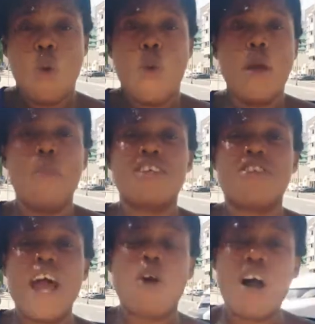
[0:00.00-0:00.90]
We
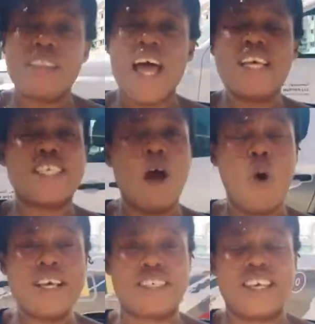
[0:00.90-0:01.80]
must recognize
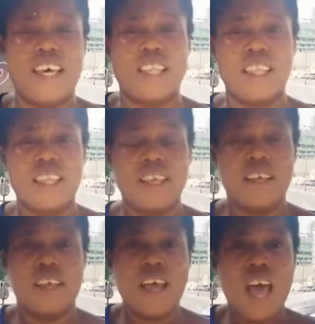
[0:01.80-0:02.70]
our sin,
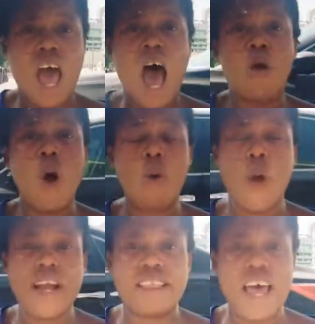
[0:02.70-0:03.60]
our
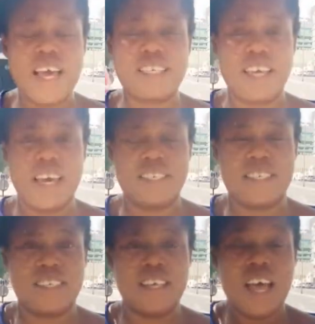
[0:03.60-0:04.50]

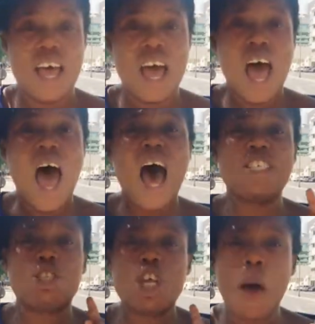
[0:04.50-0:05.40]
weaknesses,
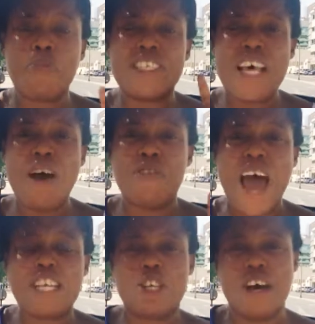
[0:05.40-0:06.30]
and stop
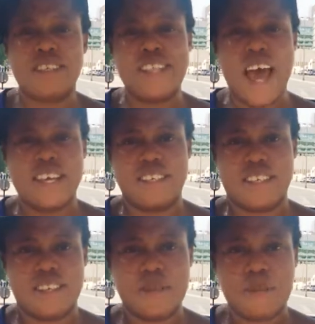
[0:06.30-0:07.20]

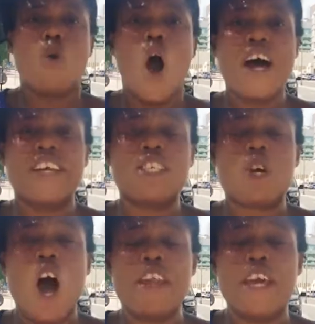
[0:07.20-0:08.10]
self-righteousness. God is
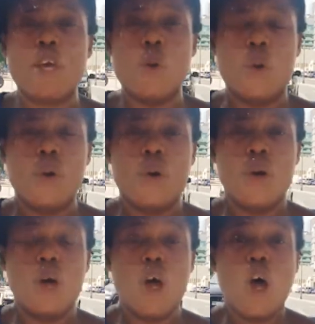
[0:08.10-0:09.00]
calling you
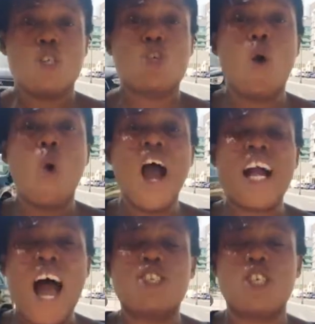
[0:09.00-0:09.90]
to
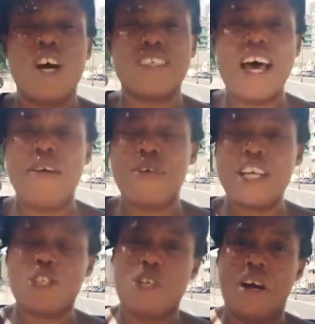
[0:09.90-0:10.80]
work out your
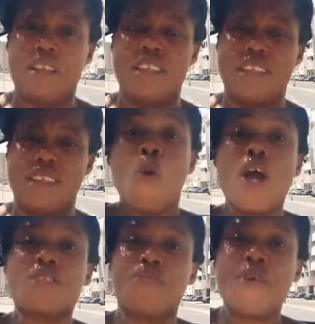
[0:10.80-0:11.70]
salvation
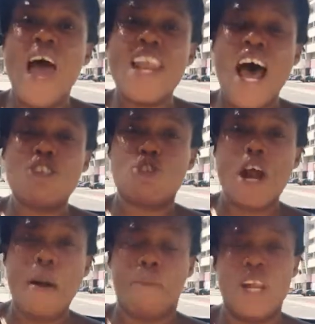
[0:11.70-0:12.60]
with fear and
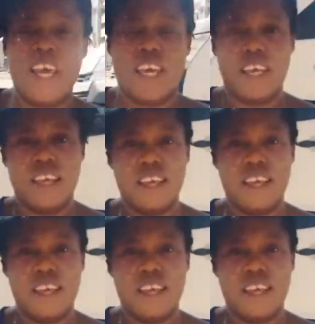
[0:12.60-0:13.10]
trembling.